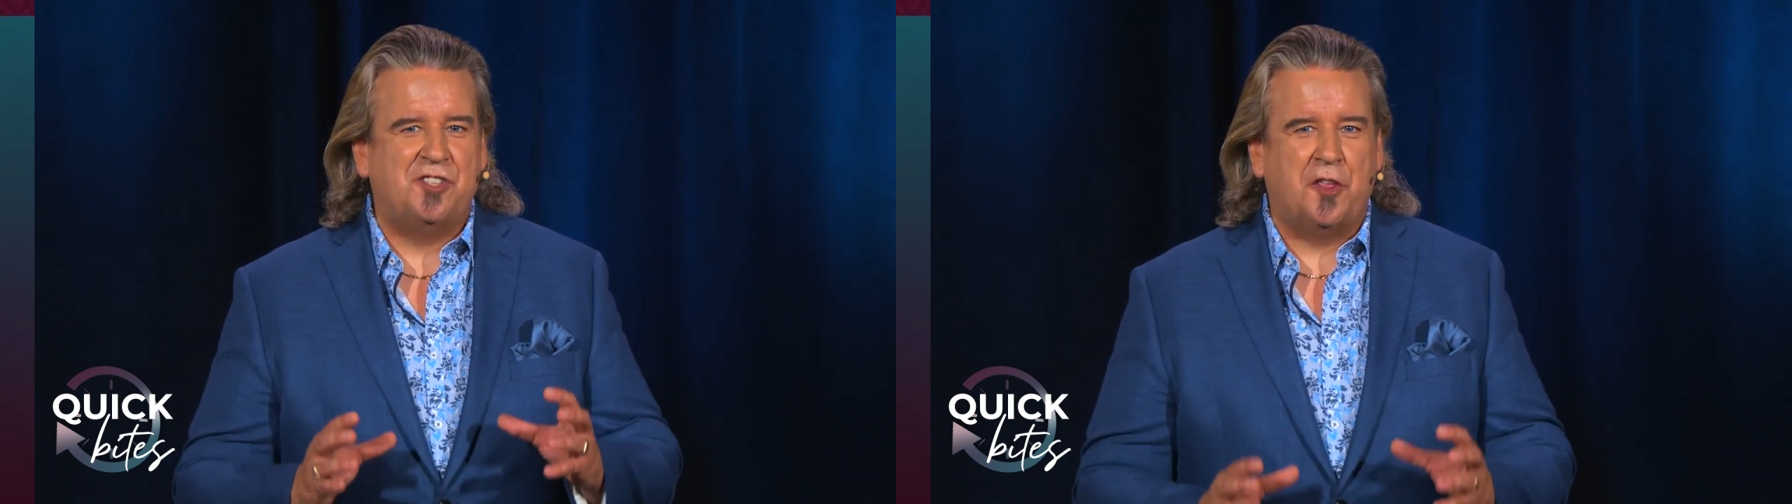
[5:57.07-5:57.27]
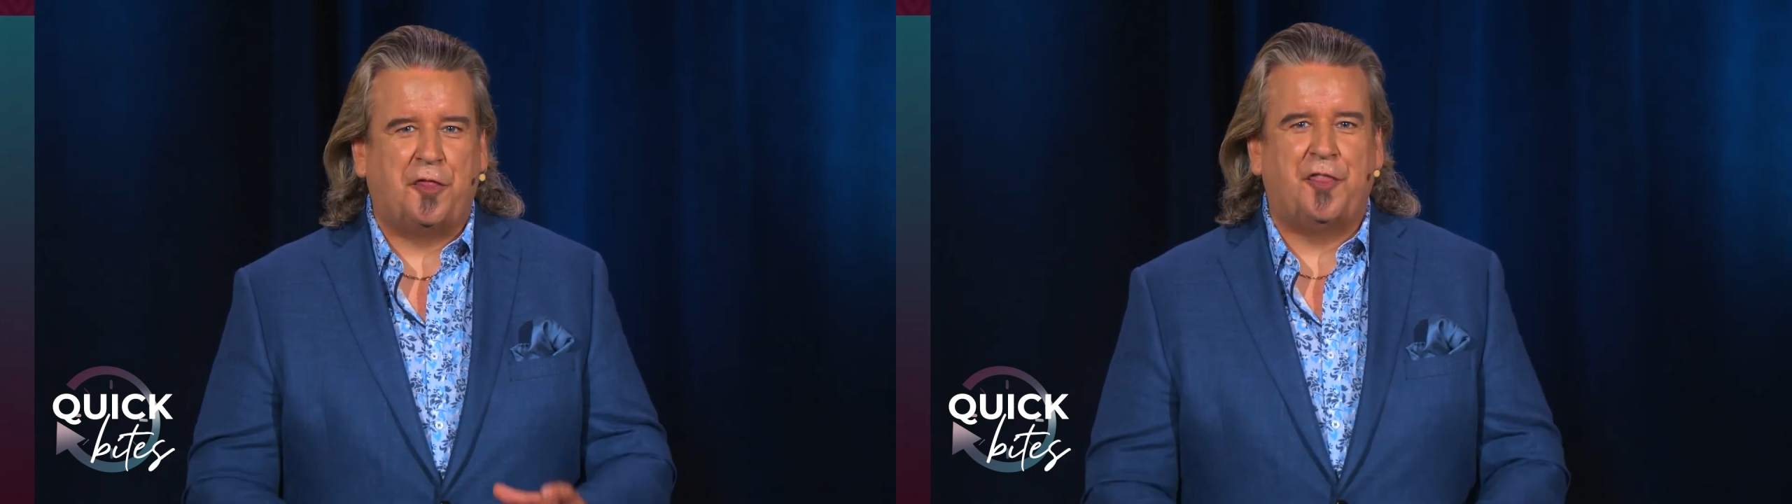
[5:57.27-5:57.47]

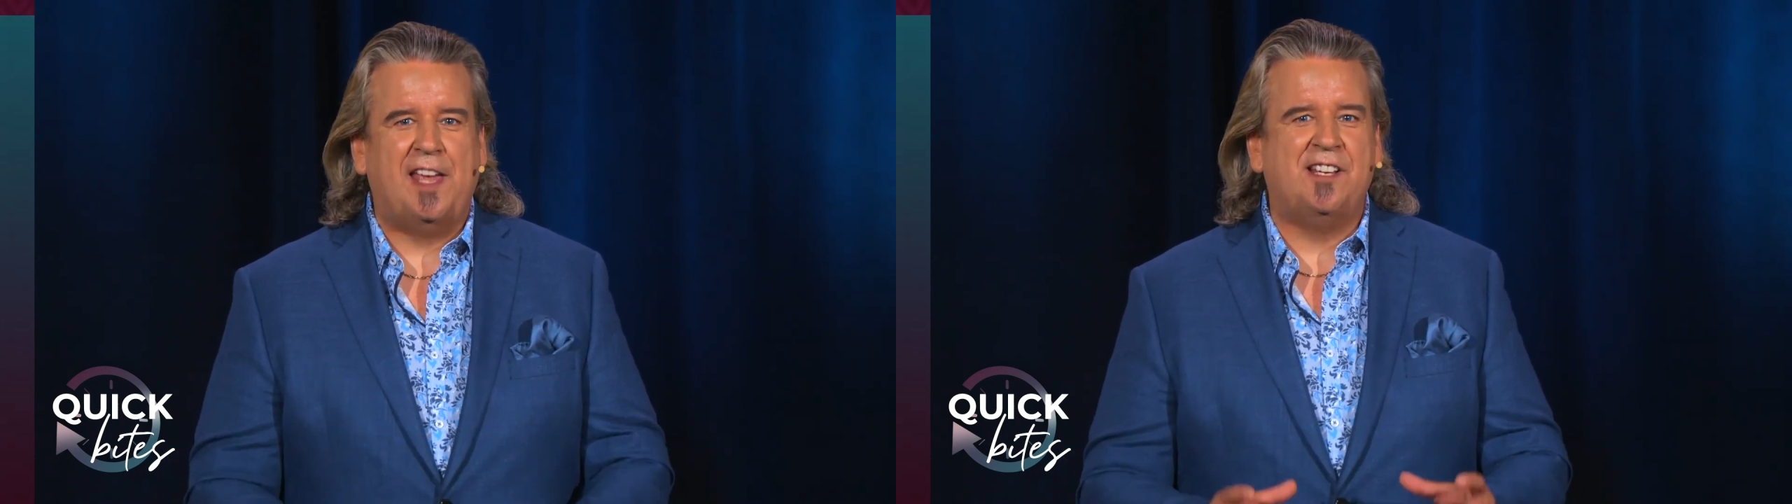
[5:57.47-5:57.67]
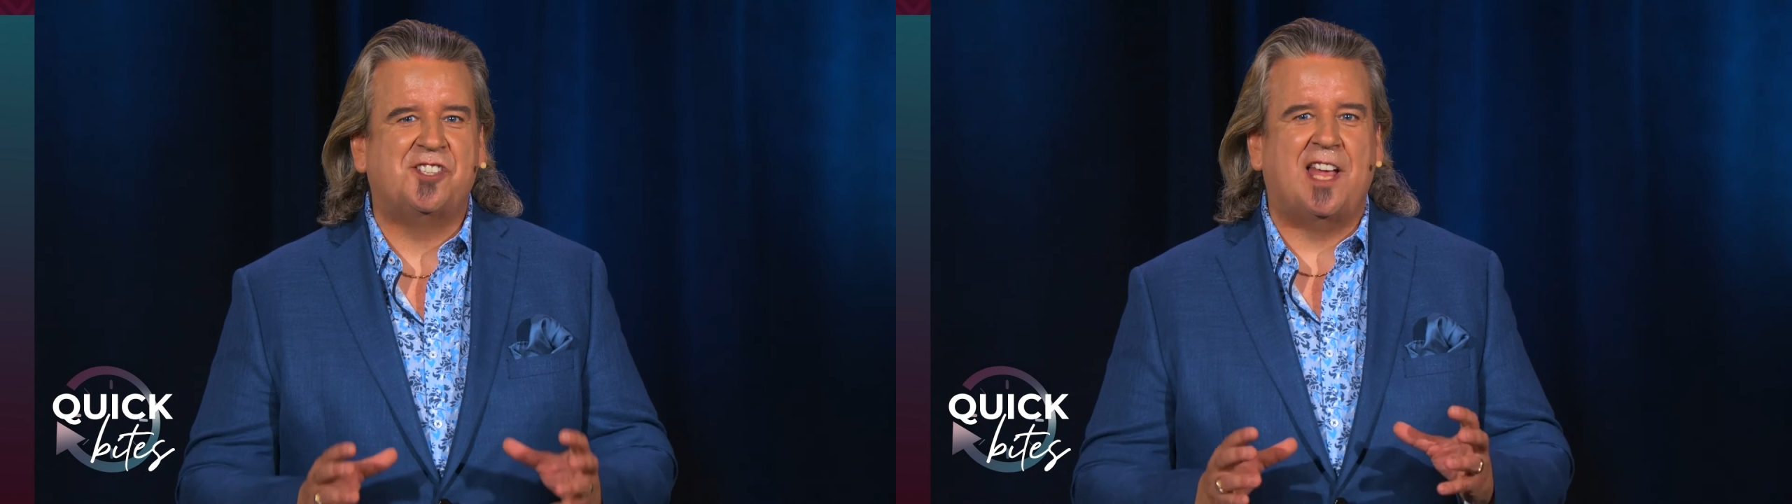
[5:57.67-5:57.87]
the
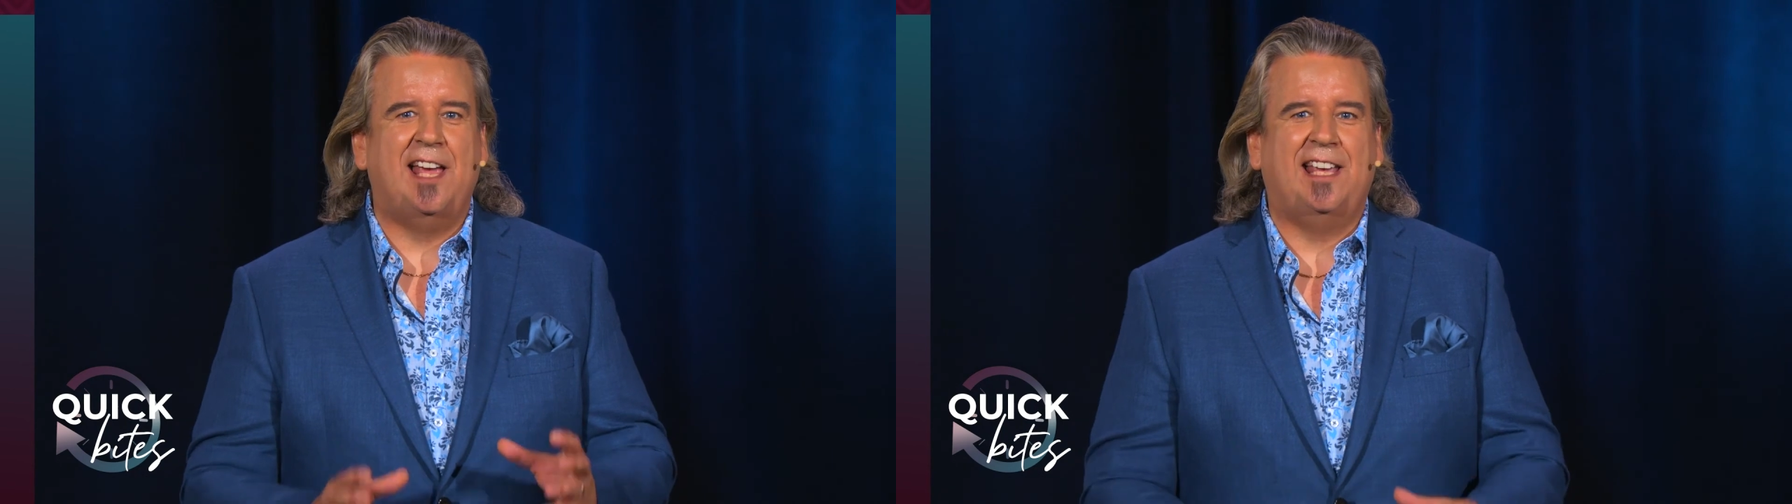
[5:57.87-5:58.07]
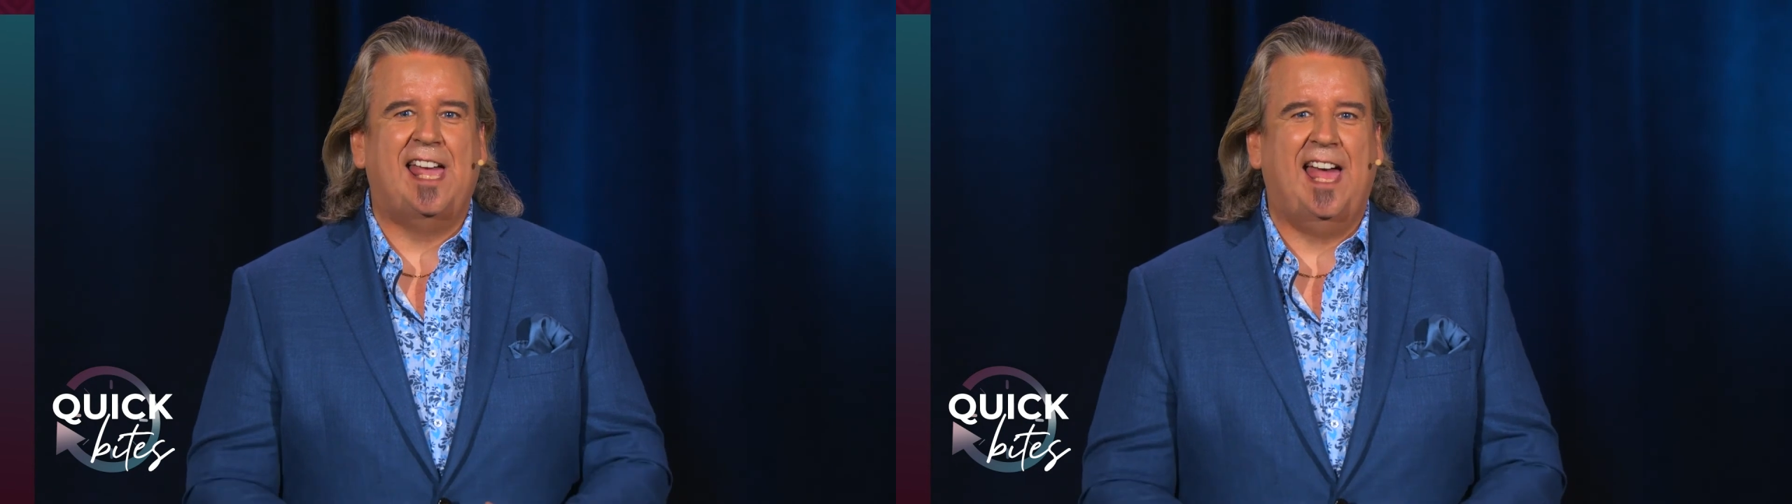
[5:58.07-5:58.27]
things
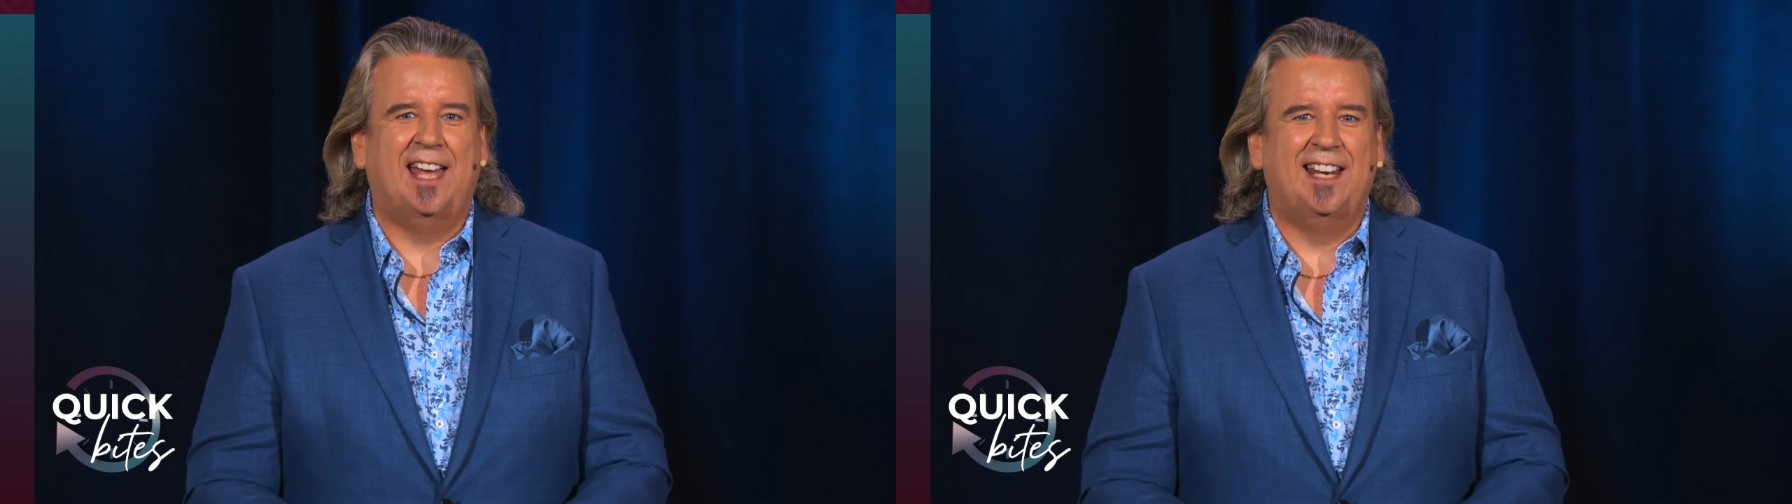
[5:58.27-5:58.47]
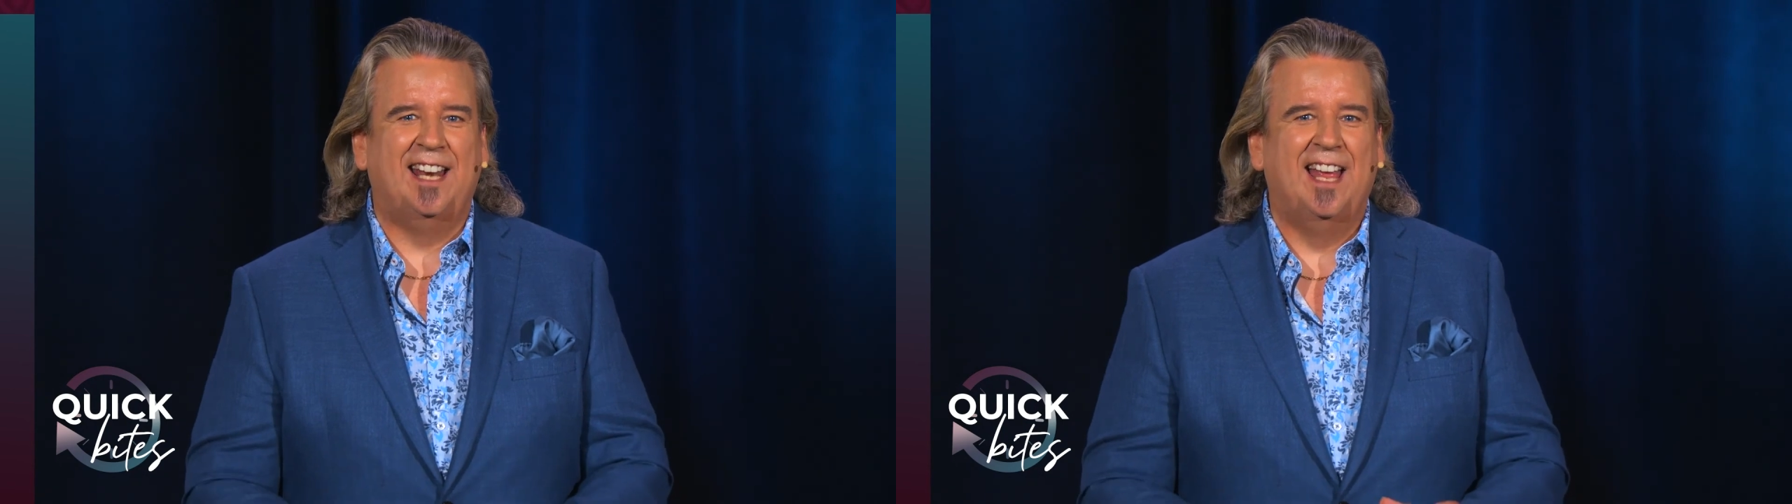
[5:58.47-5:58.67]
I
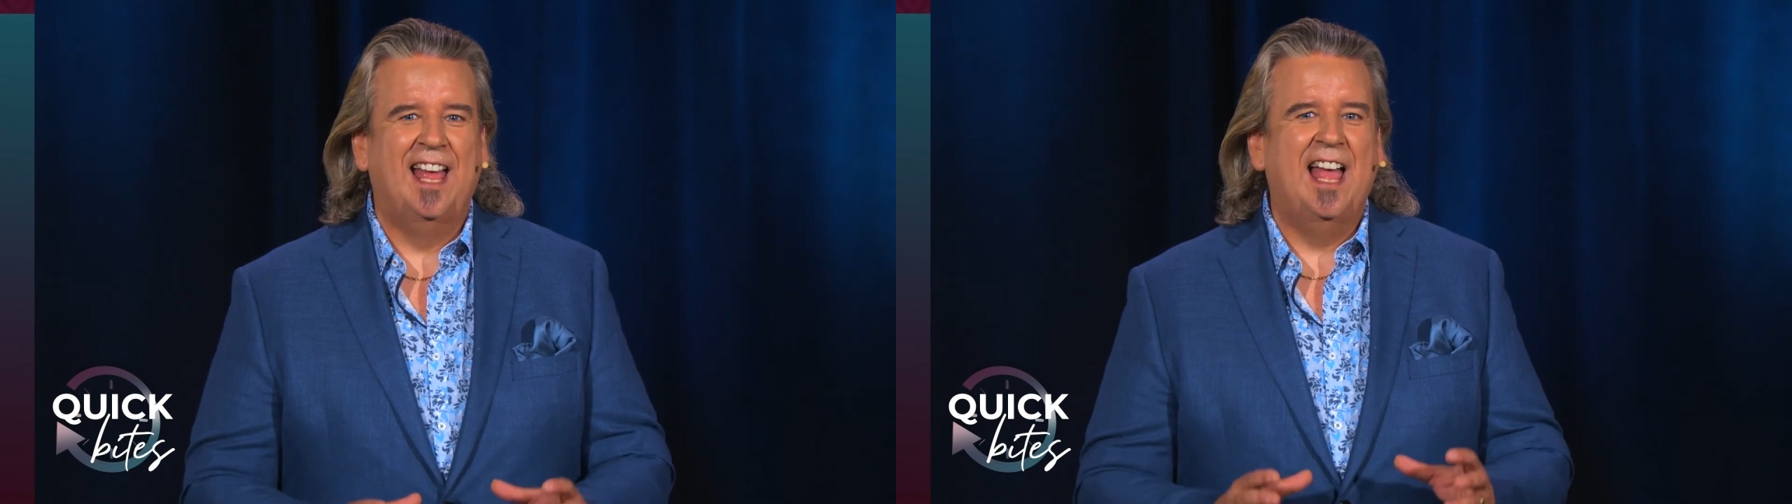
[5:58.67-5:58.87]
can,